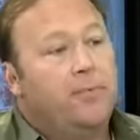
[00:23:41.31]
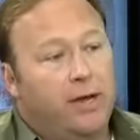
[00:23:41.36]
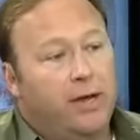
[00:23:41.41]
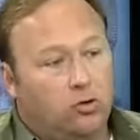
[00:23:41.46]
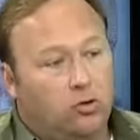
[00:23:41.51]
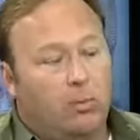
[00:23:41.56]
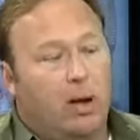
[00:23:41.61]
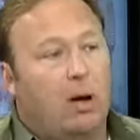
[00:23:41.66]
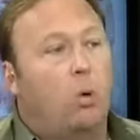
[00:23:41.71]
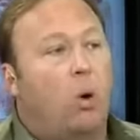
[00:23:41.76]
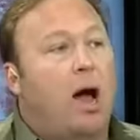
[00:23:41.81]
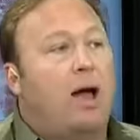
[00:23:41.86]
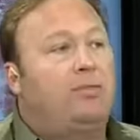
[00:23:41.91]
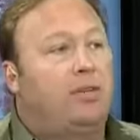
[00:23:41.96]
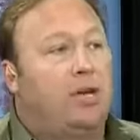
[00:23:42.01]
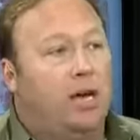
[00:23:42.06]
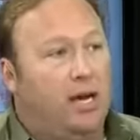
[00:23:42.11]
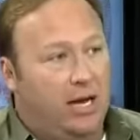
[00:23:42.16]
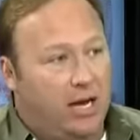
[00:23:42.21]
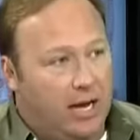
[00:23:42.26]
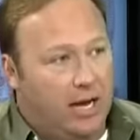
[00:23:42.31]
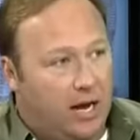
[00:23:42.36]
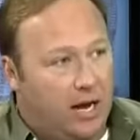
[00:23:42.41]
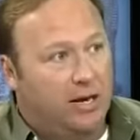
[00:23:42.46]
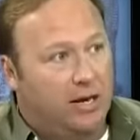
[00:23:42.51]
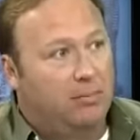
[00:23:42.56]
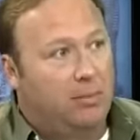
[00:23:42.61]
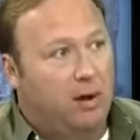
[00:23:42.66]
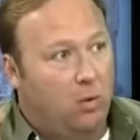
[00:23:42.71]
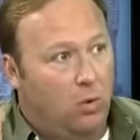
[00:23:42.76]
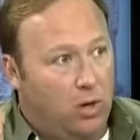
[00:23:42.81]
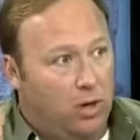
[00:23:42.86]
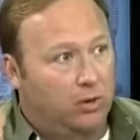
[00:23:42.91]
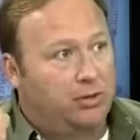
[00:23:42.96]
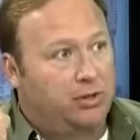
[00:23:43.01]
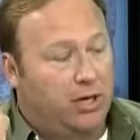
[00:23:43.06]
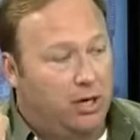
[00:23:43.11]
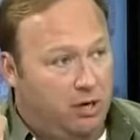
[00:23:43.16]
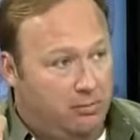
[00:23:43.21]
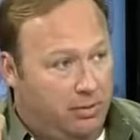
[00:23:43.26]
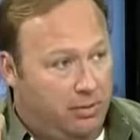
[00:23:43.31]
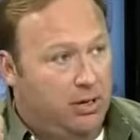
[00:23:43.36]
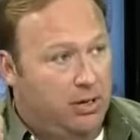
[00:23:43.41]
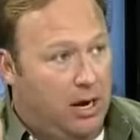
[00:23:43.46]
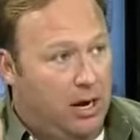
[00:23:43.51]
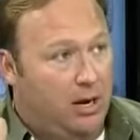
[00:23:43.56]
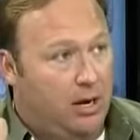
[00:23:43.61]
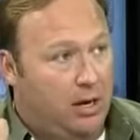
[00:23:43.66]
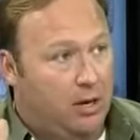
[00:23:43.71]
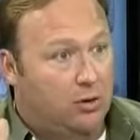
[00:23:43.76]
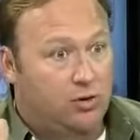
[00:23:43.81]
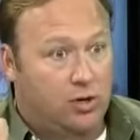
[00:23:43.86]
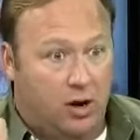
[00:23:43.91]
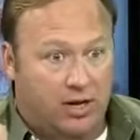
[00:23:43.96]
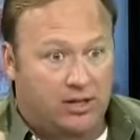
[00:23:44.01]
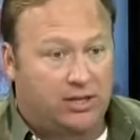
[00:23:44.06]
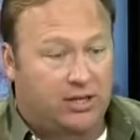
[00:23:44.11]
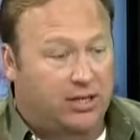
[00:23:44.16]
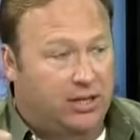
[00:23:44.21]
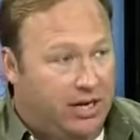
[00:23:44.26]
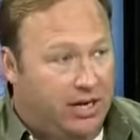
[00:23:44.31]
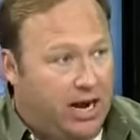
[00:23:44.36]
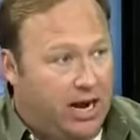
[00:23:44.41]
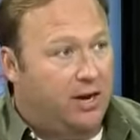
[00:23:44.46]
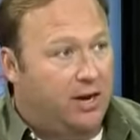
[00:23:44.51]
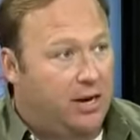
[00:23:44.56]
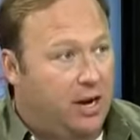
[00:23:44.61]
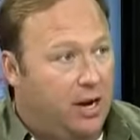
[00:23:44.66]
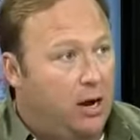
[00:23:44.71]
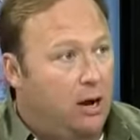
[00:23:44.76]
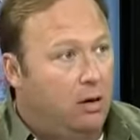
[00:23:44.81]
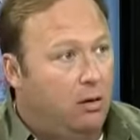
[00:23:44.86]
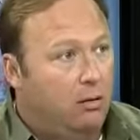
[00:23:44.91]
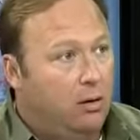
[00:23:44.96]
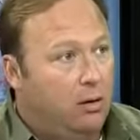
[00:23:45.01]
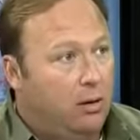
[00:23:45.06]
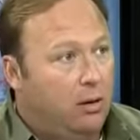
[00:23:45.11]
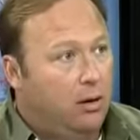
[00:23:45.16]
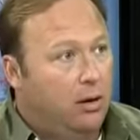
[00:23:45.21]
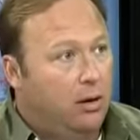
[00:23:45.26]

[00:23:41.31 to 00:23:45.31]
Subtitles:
He goes, "My wife's got to get out and get my wheelchair." But yeah, and he goes, "No," I said, "Get out now."